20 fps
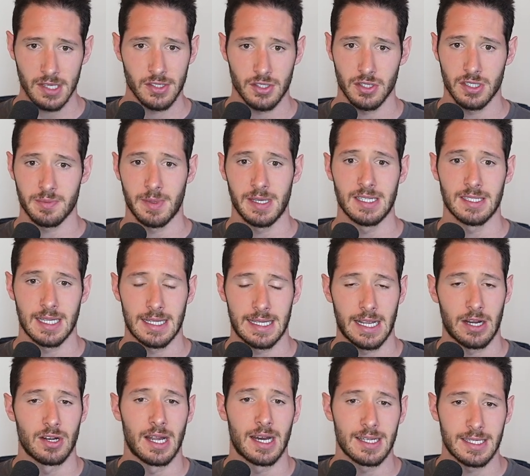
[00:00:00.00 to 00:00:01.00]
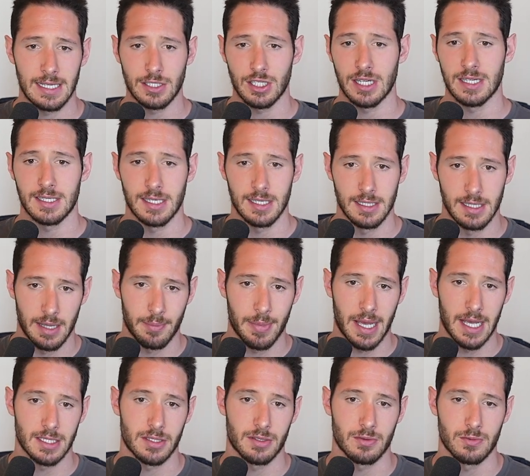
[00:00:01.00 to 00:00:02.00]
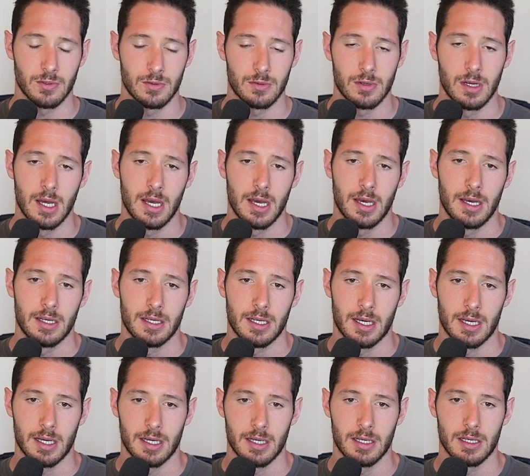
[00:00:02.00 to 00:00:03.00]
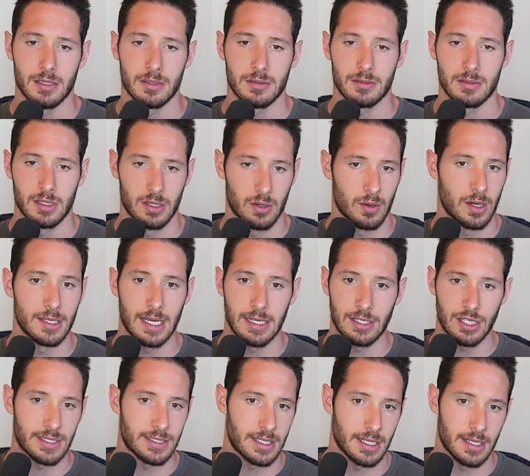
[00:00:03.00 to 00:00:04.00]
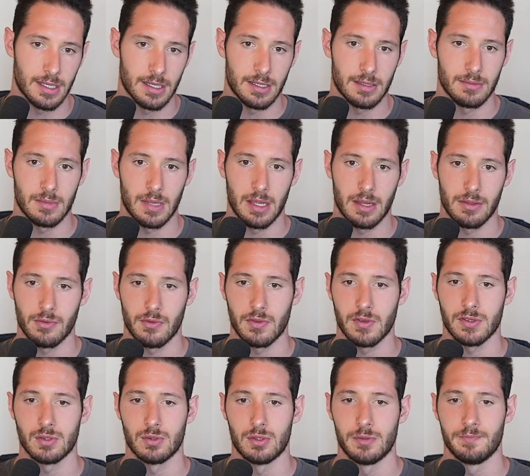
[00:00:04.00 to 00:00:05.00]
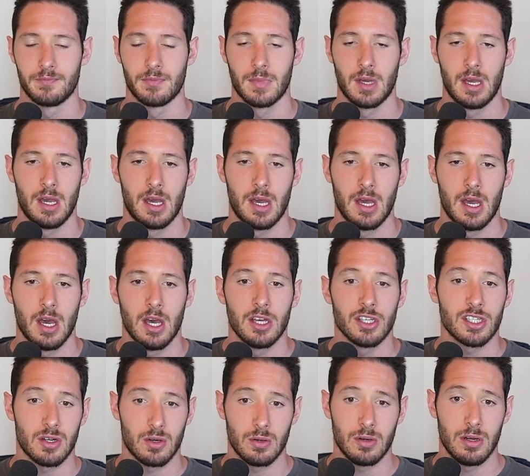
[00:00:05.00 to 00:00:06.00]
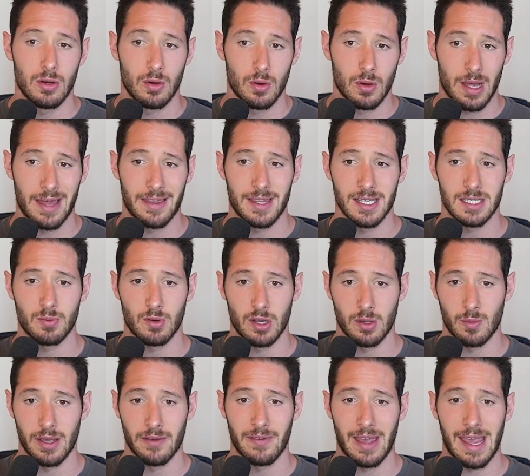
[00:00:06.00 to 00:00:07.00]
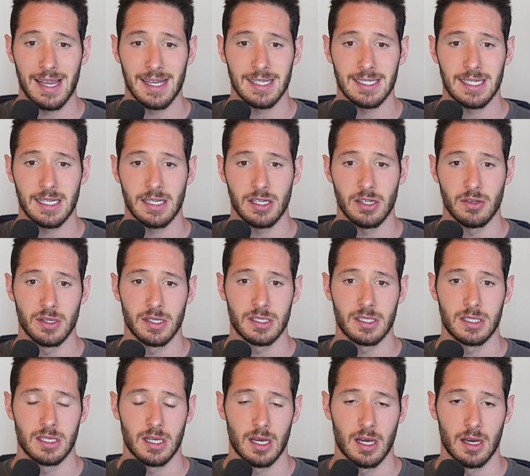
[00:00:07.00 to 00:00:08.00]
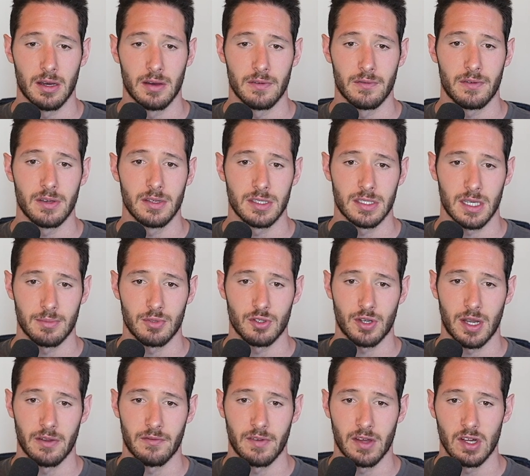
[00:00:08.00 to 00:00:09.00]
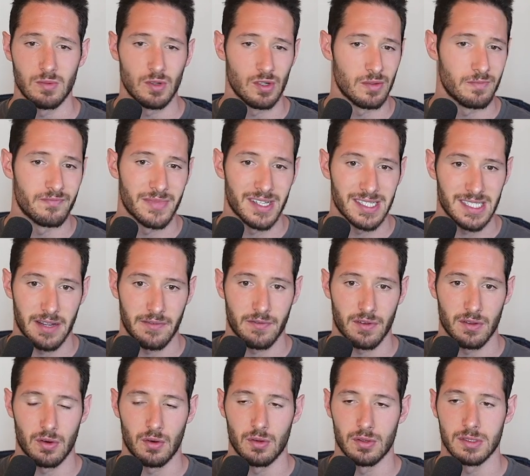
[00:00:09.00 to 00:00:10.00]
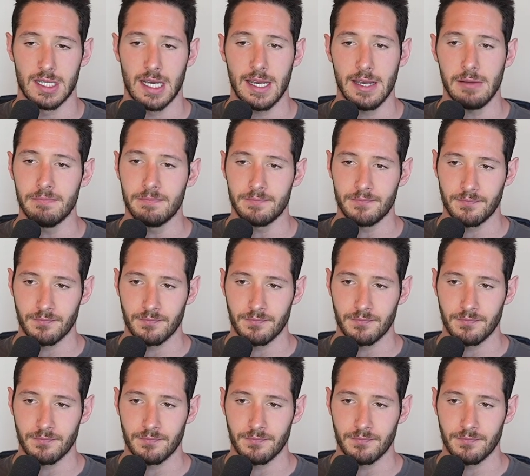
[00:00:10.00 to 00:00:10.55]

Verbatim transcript: So this means that they are not digested and they pass through, uh, you know, undigested and, and through the stool. So at this point, we have 18 units of substrate available, let's say for the whole day.